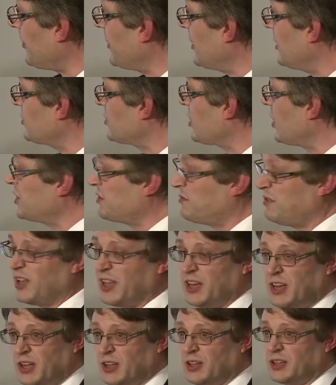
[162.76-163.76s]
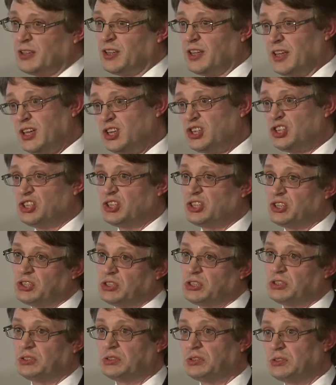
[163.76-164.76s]
It's kind of linear-ish.
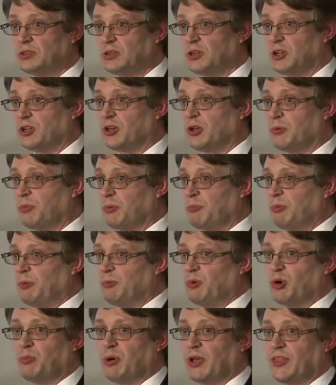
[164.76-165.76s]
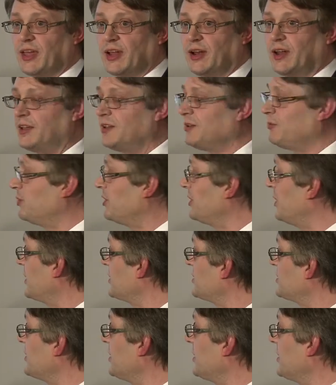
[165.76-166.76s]
I'll go a bit more about that with the
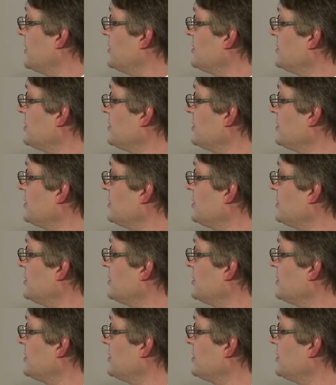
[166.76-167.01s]
next slide.